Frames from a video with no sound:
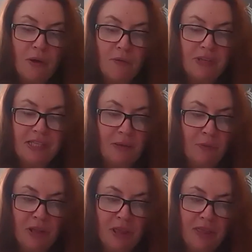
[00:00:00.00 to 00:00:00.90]
obviously
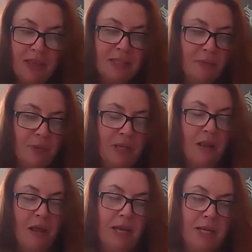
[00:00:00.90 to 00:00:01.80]
one of the things that we'd
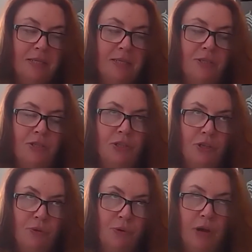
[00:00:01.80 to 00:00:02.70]
like to
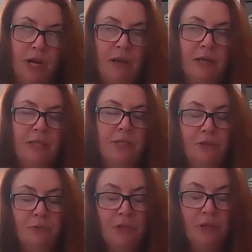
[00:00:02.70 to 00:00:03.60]
do, or I'd like to
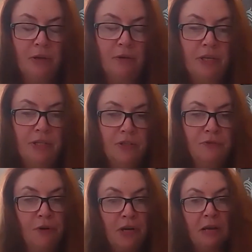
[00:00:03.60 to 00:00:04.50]
do with you, is just to
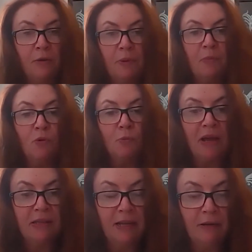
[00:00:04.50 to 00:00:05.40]
find out a little bit more
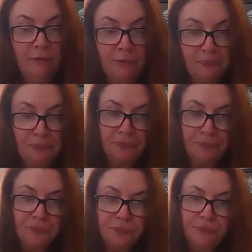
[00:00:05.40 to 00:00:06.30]
about yourself,
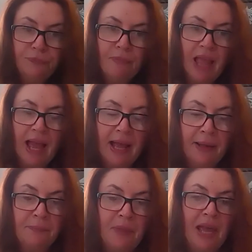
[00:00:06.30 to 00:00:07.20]

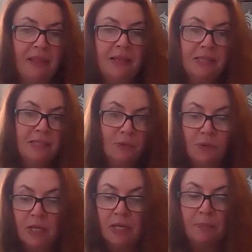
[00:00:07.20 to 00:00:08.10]
and then
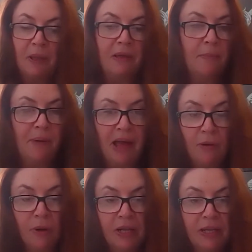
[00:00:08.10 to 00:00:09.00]
talk a little bit
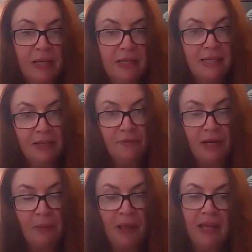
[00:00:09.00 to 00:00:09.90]
about Silicon
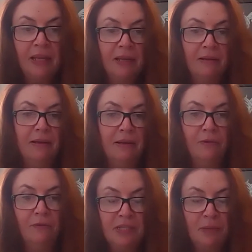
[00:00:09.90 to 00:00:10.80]
Valley Bank. And
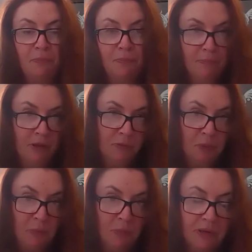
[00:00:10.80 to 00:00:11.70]
obviously most
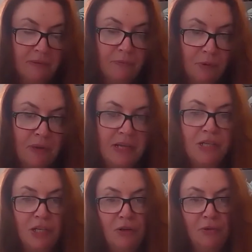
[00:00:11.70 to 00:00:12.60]
people, I would
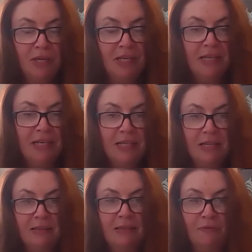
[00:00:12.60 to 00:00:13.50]
imagine, who are listening to
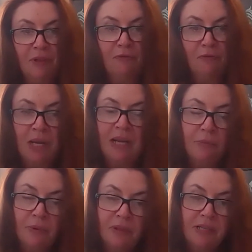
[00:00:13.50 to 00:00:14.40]
this, if they're familiar
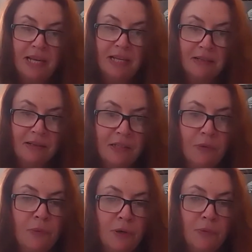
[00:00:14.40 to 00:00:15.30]
with the tech
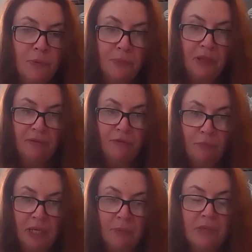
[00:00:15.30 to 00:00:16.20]
startup world, will be
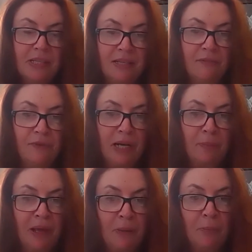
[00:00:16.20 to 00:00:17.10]
familiar with Silicon Valley
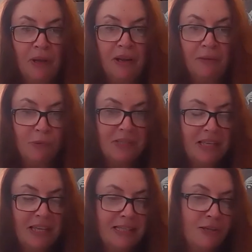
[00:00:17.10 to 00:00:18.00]
Bank. But I always
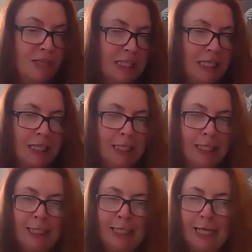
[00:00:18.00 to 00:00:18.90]
think it's nice to
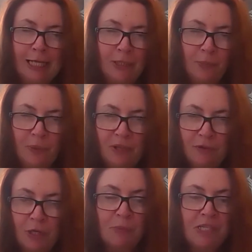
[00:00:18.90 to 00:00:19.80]
get a little bit of an
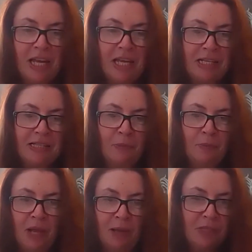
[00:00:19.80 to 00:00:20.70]
update and
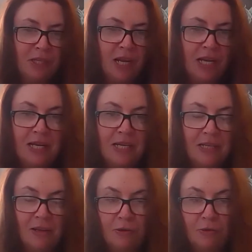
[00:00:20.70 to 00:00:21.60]
perhaps an
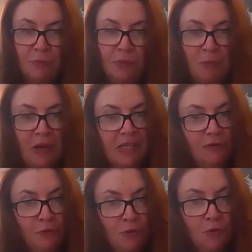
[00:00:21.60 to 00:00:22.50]
internal perspective
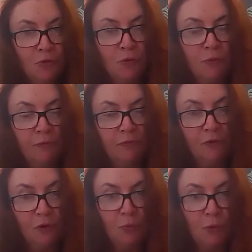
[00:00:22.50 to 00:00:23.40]
from your
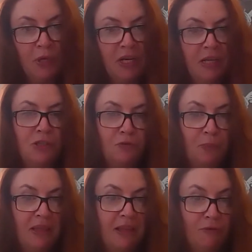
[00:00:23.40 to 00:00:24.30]
viewpoint, because you've
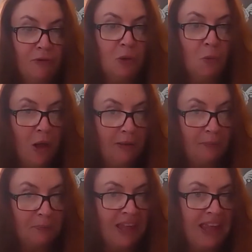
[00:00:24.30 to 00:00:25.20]
been there for a little while.
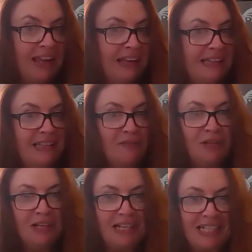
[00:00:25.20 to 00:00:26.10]
So if
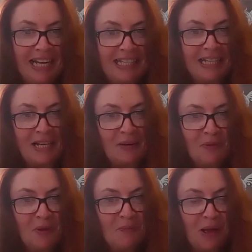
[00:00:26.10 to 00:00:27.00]
you'd like to tell us a little
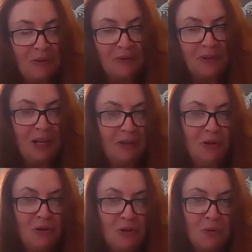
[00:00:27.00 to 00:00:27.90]
bit about,
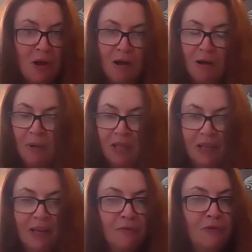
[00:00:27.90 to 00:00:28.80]
who you are, where you
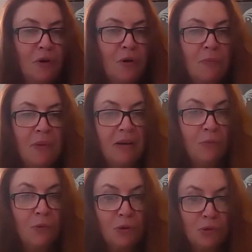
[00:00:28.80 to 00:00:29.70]
come from, and
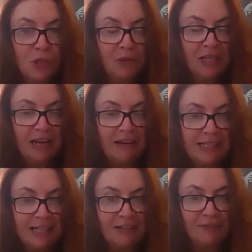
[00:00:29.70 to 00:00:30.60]
what you're doing there at
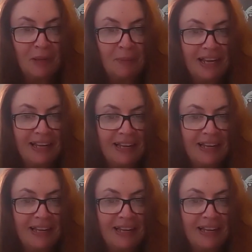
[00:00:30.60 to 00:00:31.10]
Silicon Valley Bank.